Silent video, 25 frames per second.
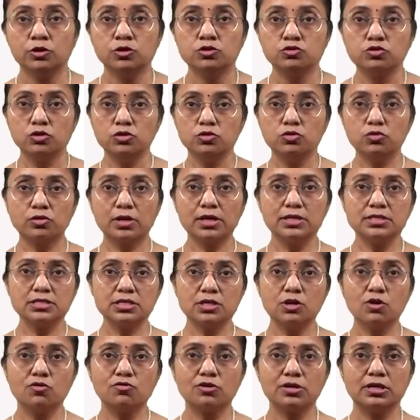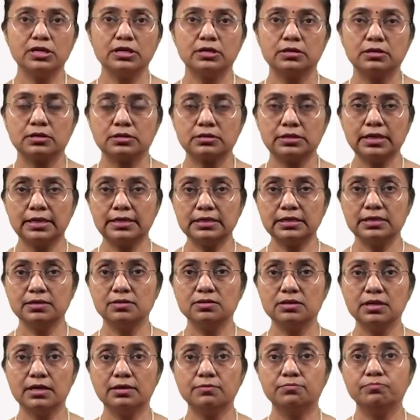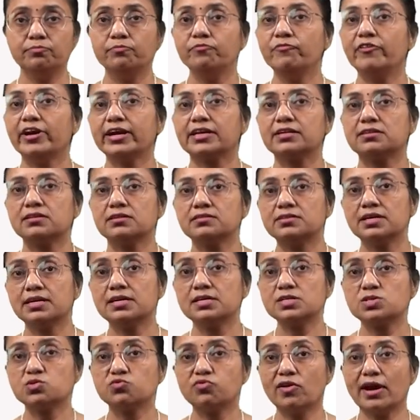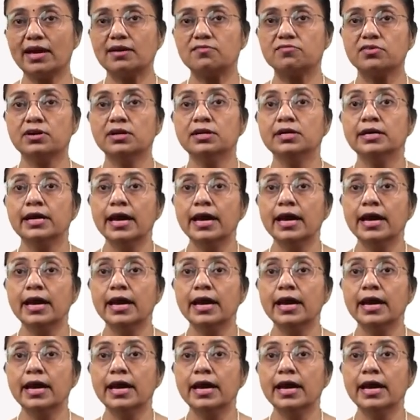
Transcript: So you can see over here that in the vector there is 5